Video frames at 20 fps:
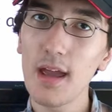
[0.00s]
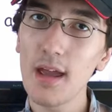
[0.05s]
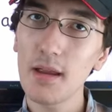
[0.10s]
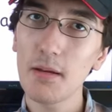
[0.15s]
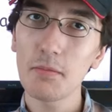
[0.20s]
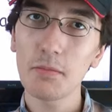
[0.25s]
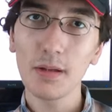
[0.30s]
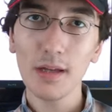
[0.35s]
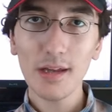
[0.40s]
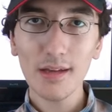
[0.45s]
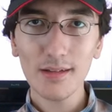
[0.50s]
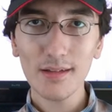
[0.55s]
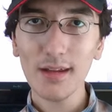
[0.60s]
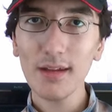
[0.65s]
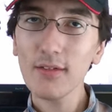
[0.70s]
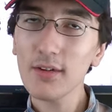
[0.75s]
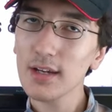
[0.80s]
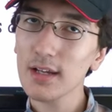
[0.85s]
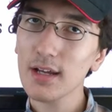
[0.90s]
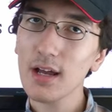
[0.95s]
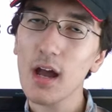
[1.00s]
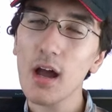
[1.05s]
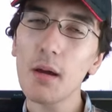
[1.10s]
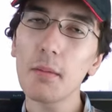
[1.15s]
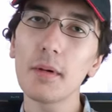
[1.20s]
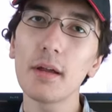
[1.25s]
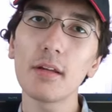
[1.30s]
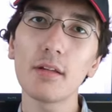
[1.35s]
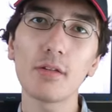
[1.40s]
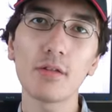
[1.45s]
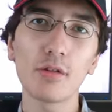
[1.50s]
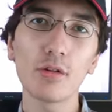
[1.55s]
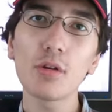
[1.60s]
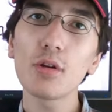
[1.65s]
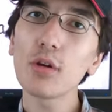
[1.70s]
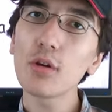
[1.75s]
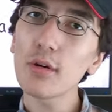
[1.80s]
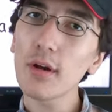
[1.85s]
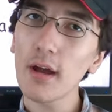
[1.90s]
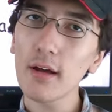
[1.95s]
And please leave in the comments, do
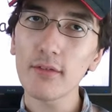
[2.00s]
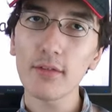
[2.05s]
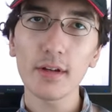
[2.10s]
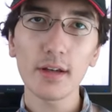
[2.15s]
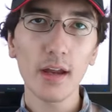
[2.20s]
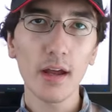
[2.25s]
you have a